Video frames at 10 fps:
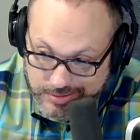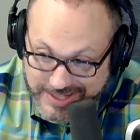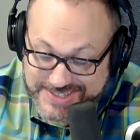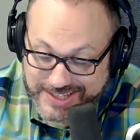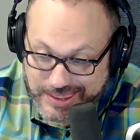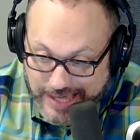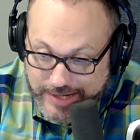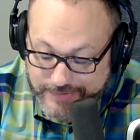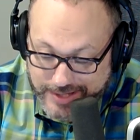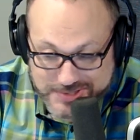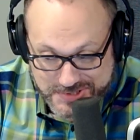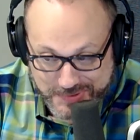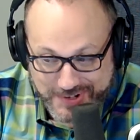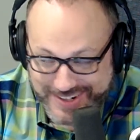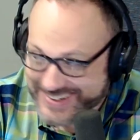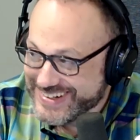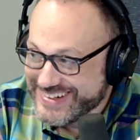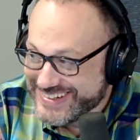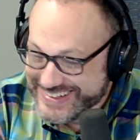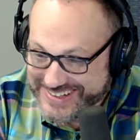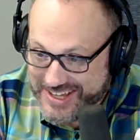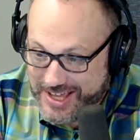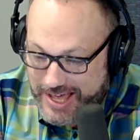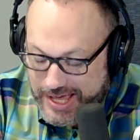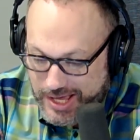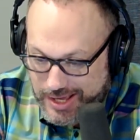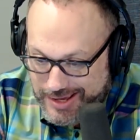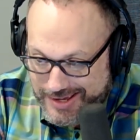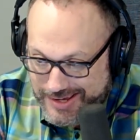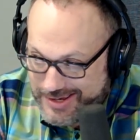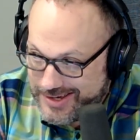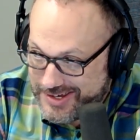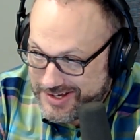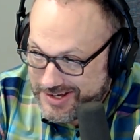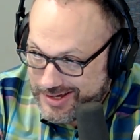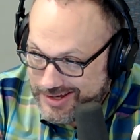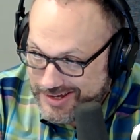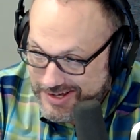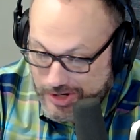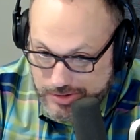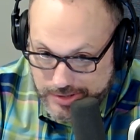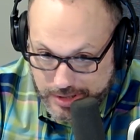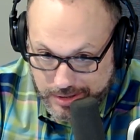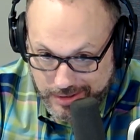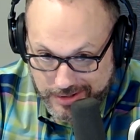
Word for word: It's a lot of extra oh, here work. We go. I'll buy. At, I'll buy you a very nice lunch. Okay. okay.